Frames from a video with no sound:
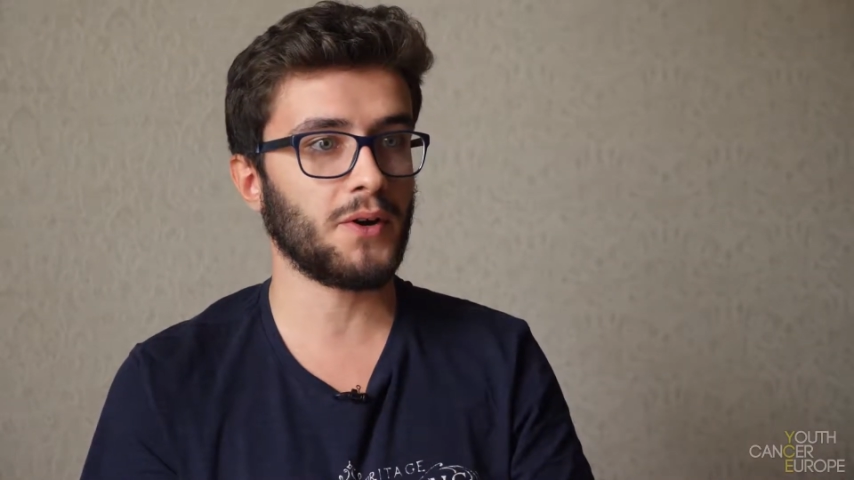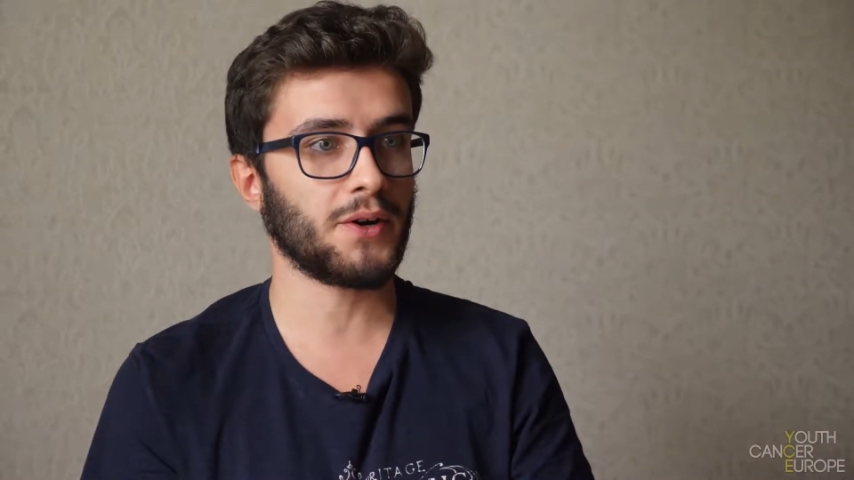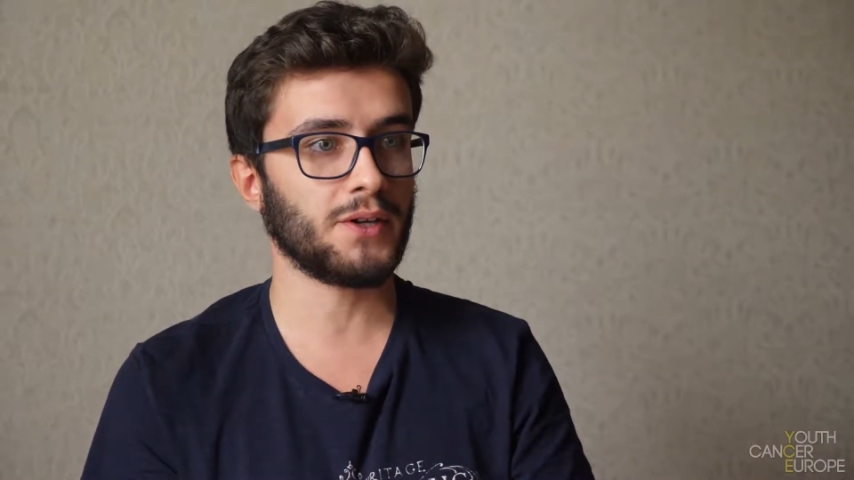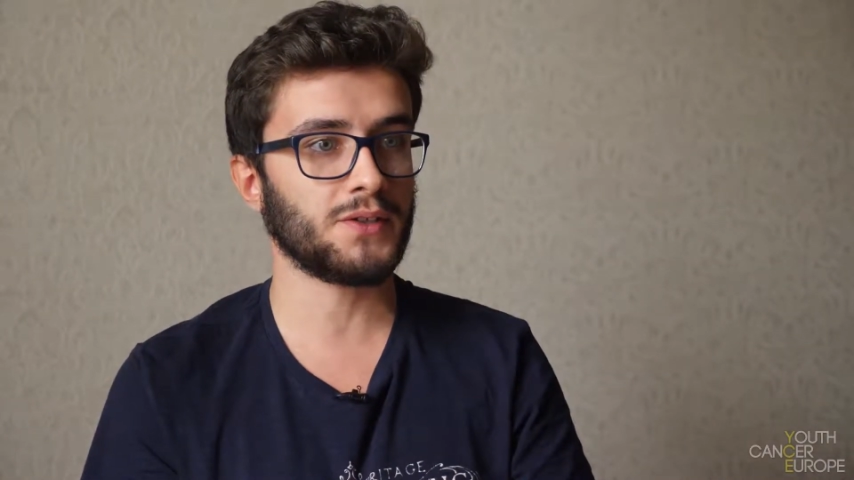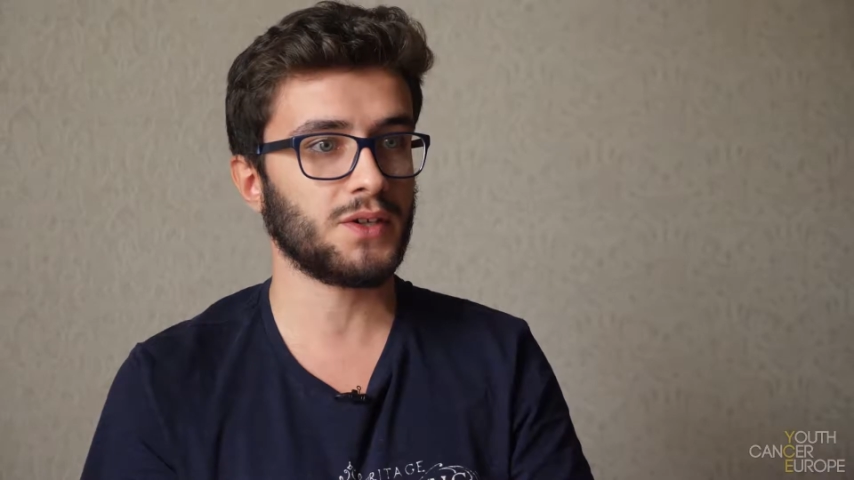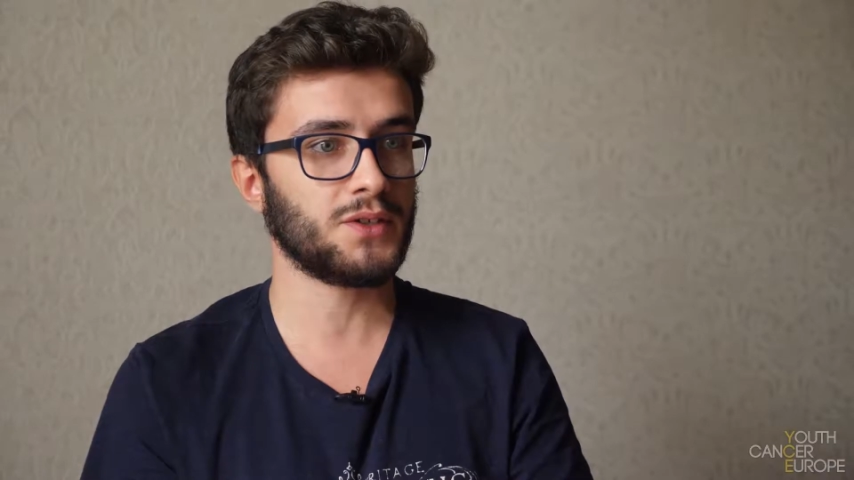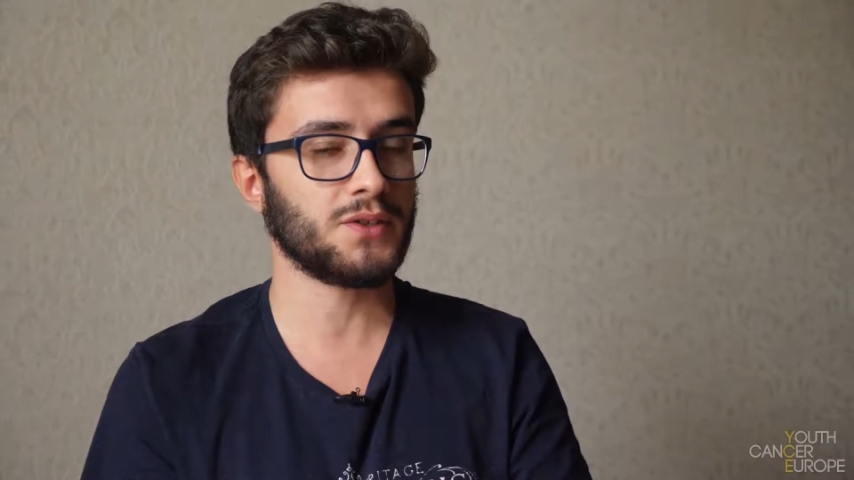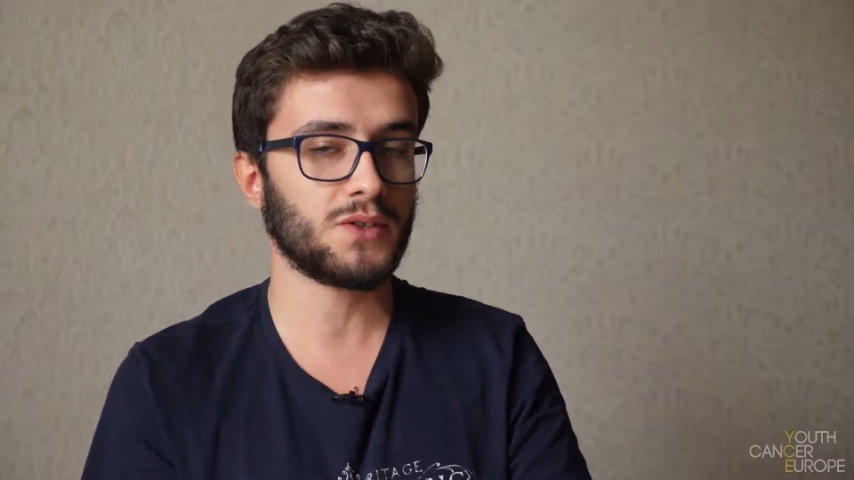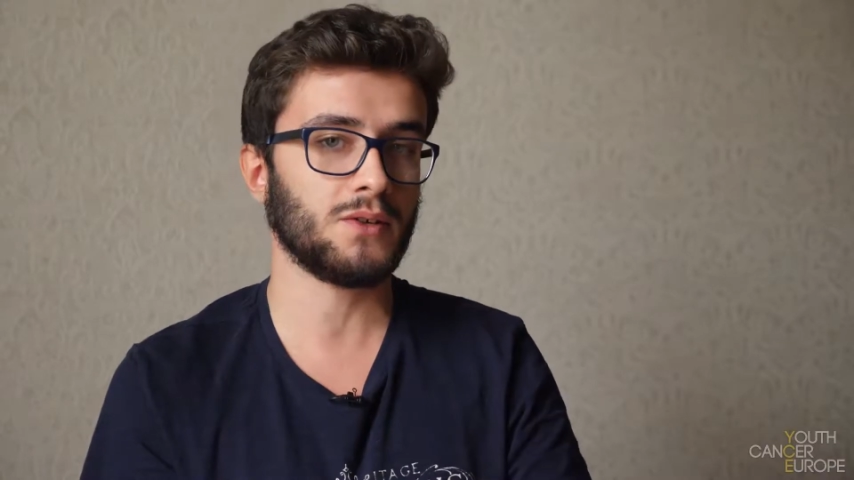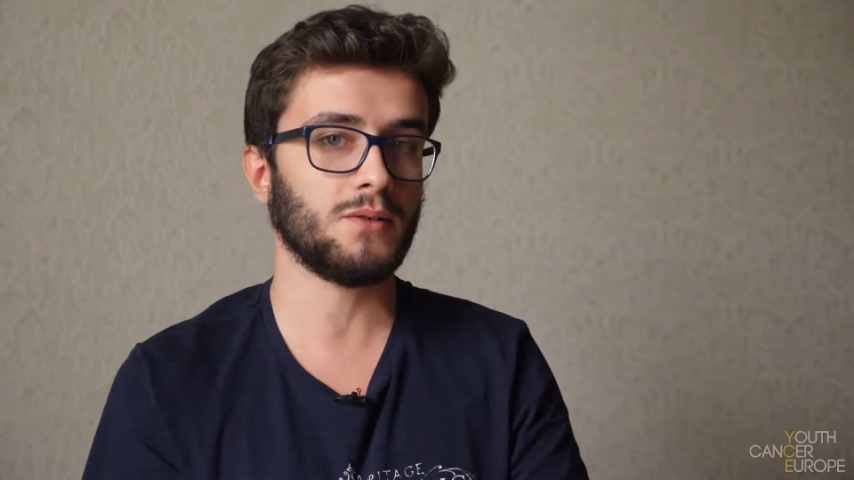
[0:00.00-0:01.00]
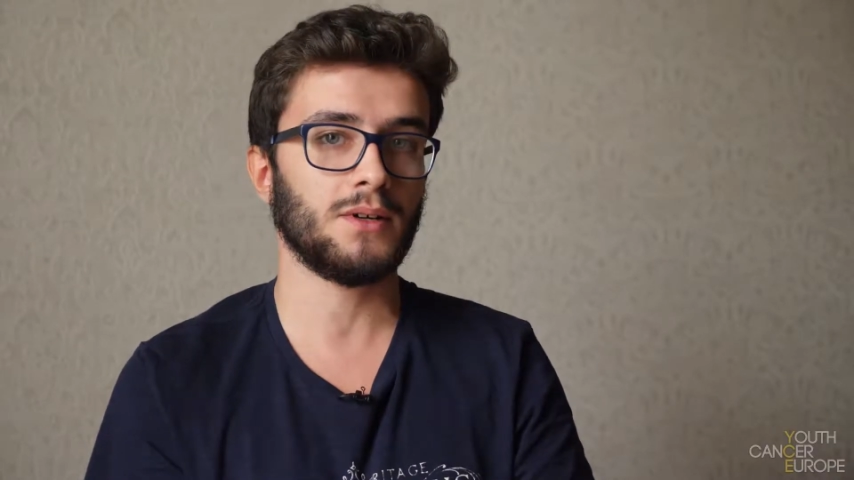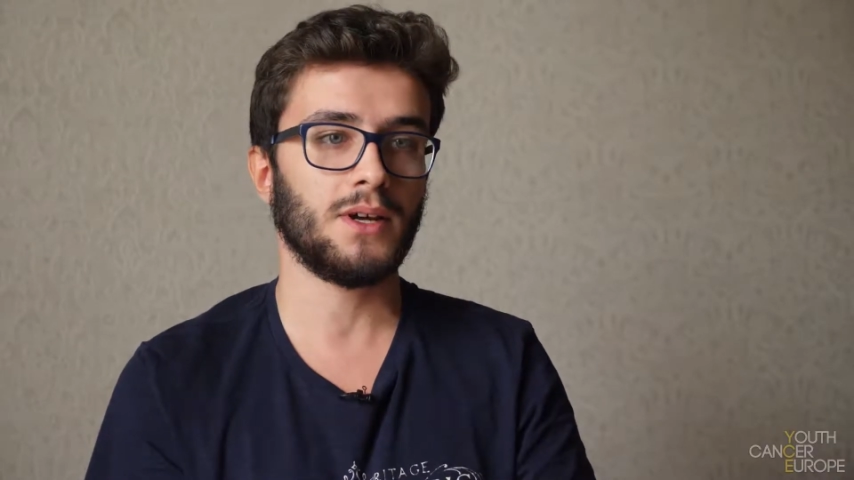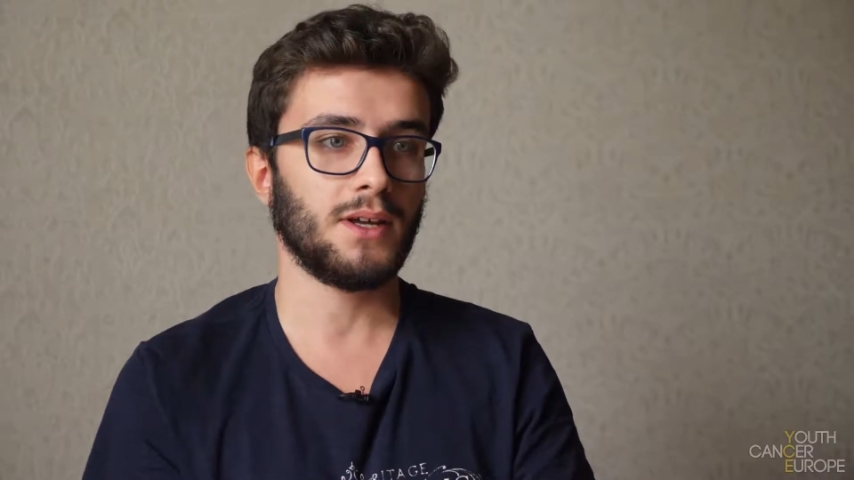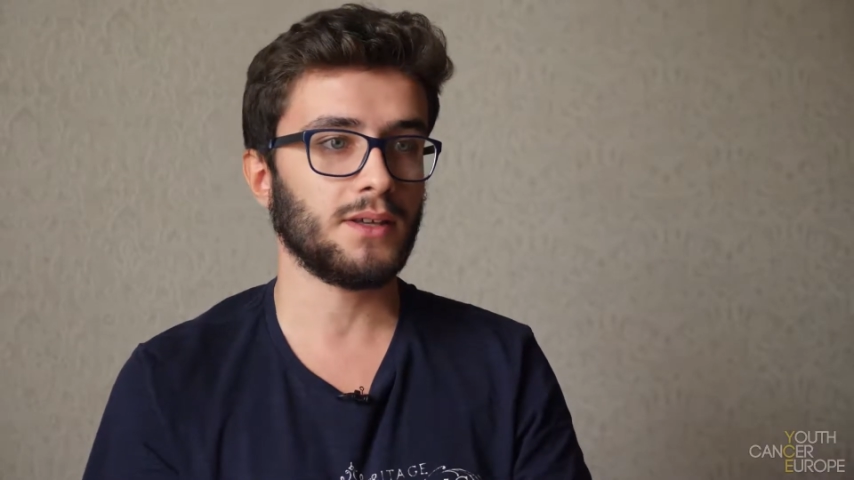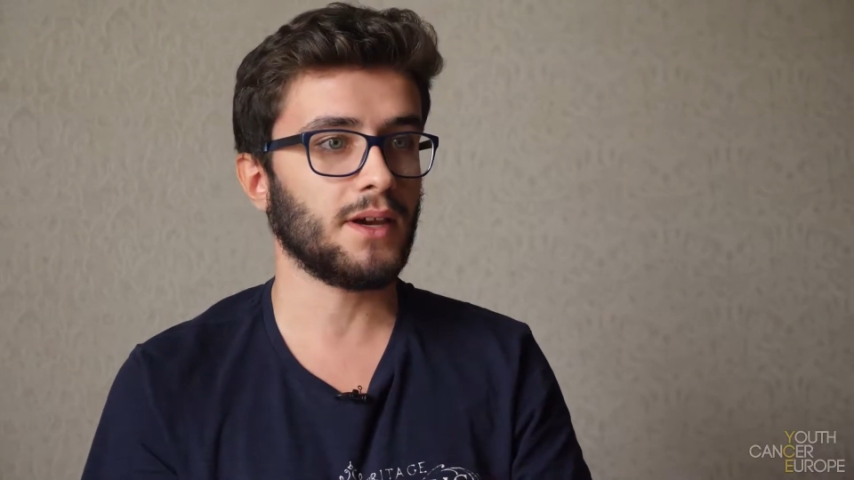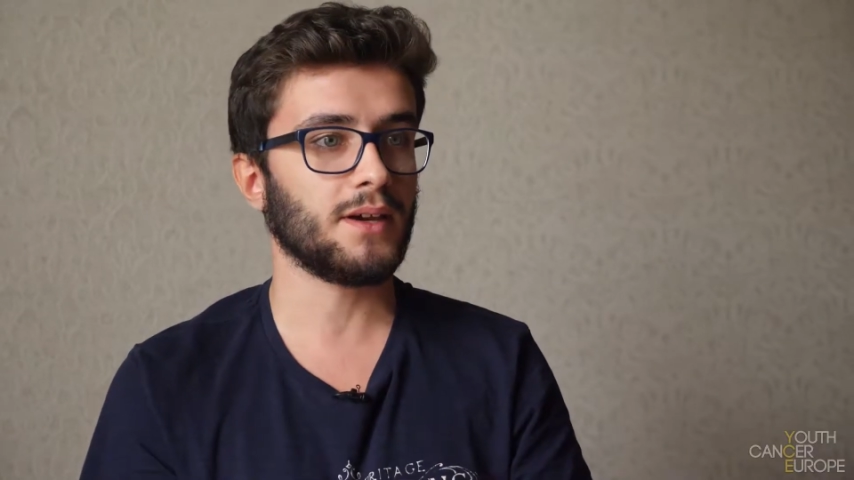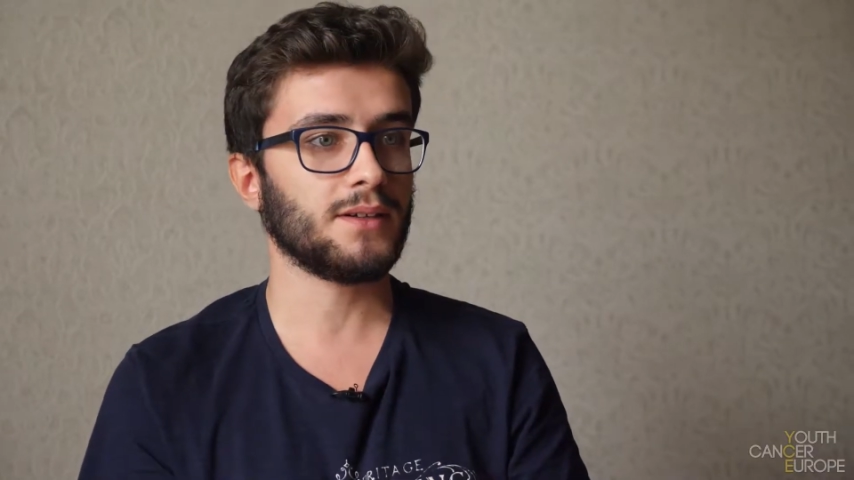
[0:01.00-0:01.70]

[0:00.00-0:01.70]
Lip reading: my organization. So yeah,